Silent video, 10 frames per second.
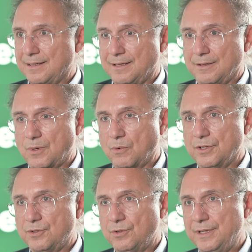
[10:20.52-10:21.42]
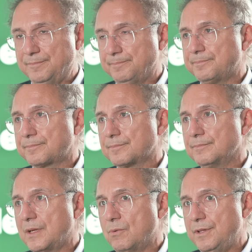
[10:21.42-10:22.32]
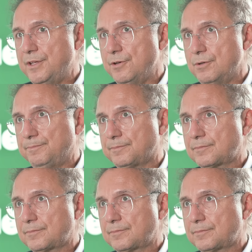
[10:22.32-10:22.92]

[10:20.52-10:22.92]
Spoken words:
what we're doing with you,